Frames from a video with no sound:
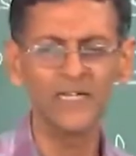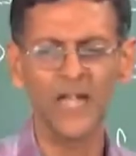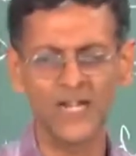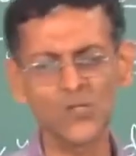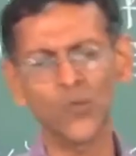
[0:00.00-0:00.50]
in
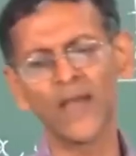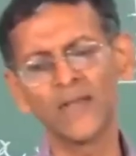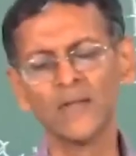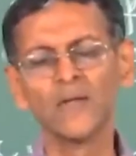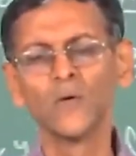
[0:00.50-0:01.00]
R
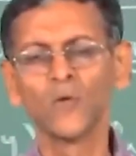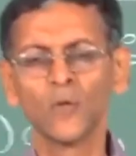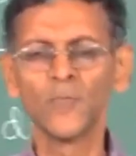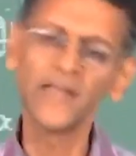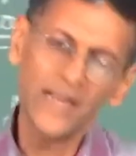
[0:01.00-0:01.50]
squared.
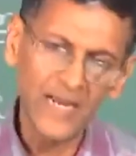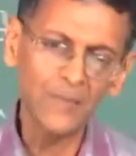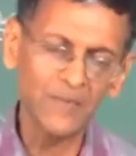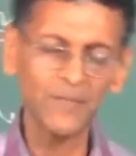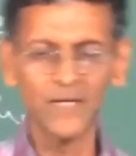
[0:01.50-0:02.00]
Omega can
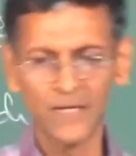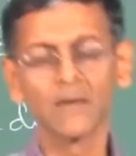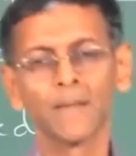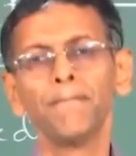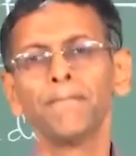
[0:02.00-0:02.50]
be
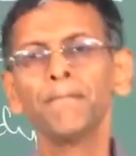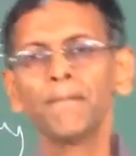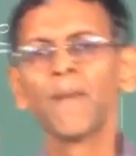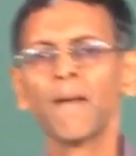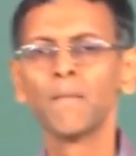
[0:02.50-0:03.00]
bigger,
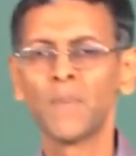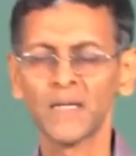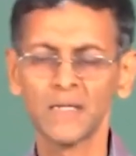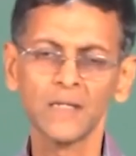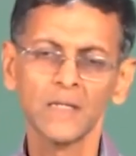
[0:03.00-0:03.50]

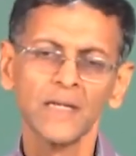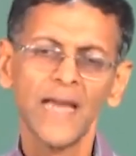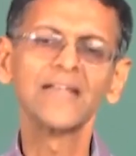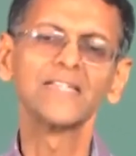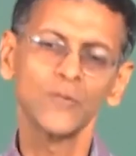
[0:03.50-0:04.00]
but
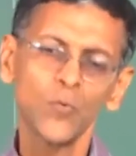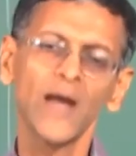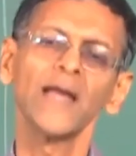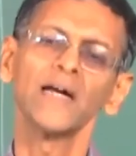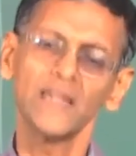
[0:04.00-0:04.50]
x and
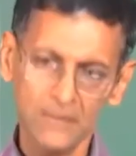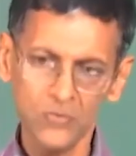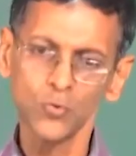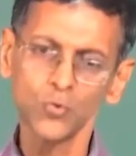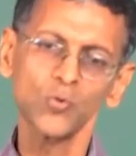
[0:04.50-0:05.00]
y are
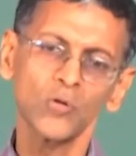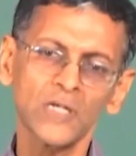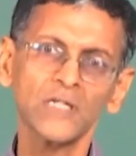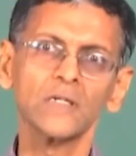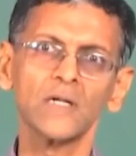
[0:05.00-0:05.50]
two
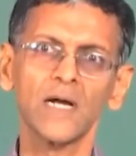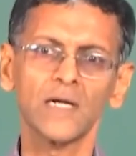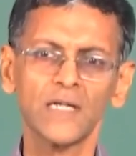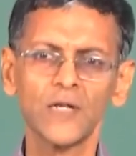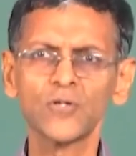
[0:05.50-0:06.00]

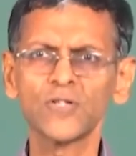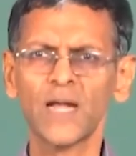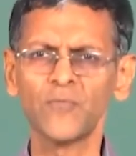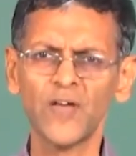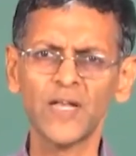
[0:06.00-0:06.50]
continuous
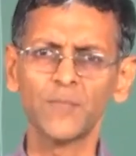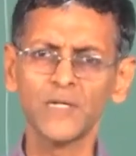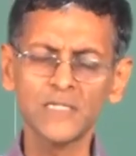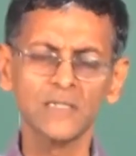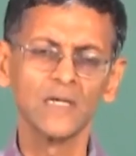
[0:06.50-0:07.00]
random
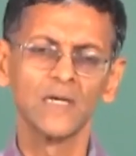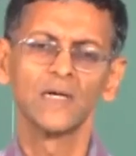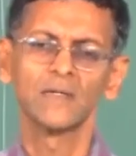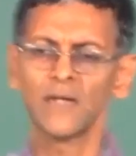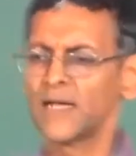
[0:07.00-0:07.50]
variables,
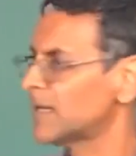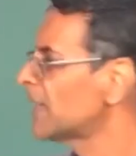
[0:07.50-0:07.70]
right,